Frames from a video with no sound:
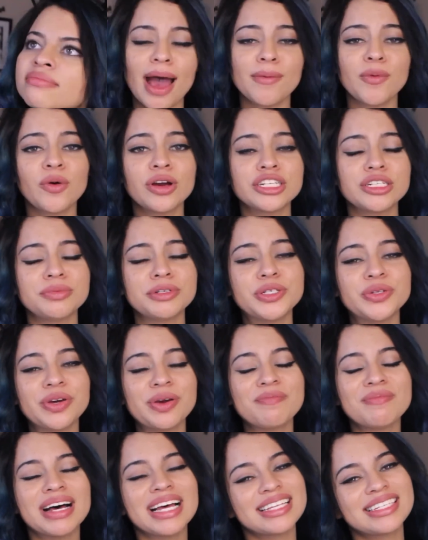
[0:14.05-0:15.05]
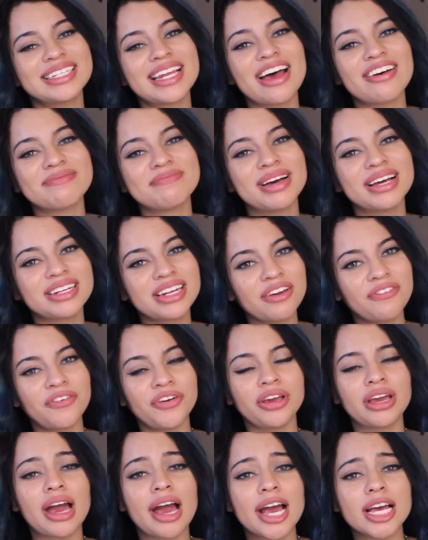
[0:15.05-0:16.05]
I'm going to be doing must have Monday
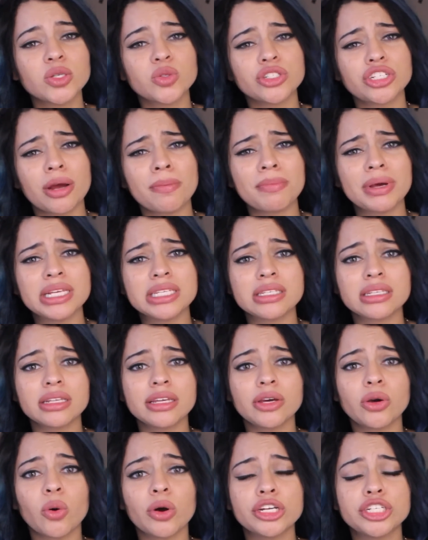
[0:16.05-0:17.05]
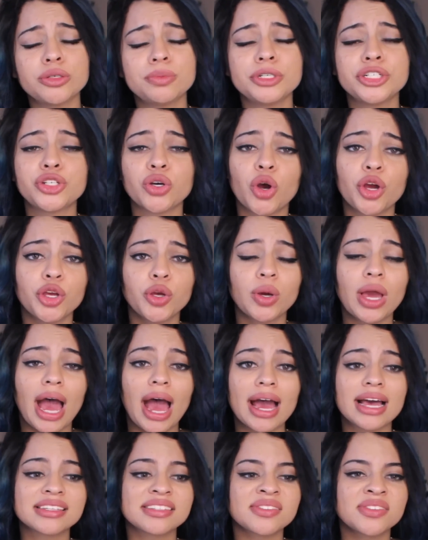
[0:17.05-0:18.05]
for you guys, which I'm basically going to be showing you
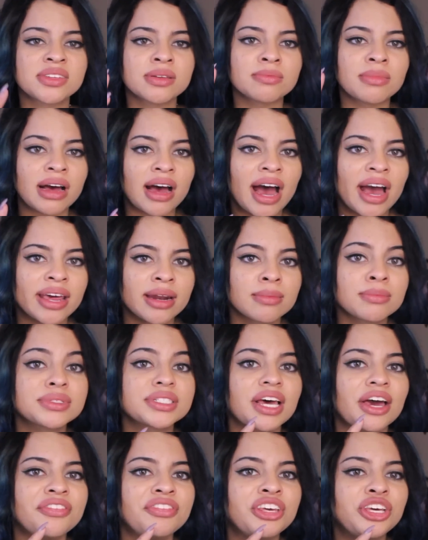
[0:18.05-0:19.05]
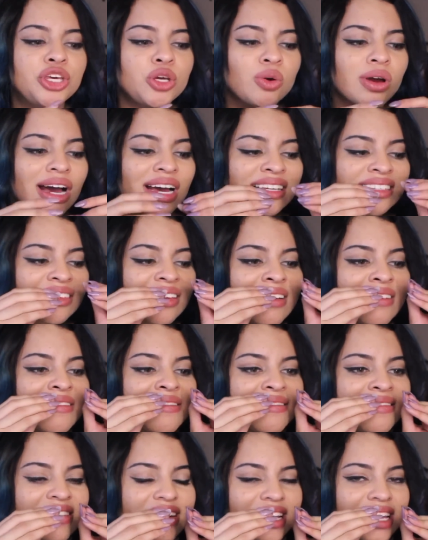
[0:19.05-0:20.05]
guys some items I think you guys
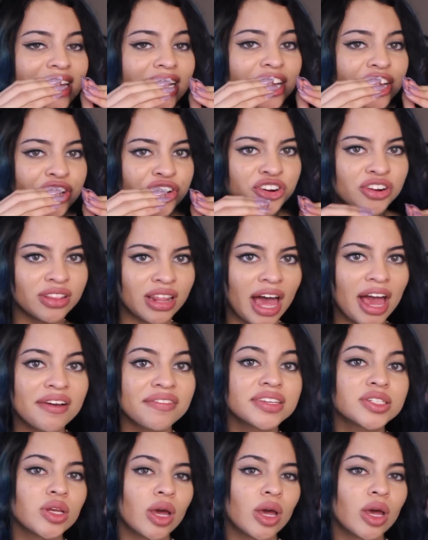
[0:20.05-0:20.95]
need in your life.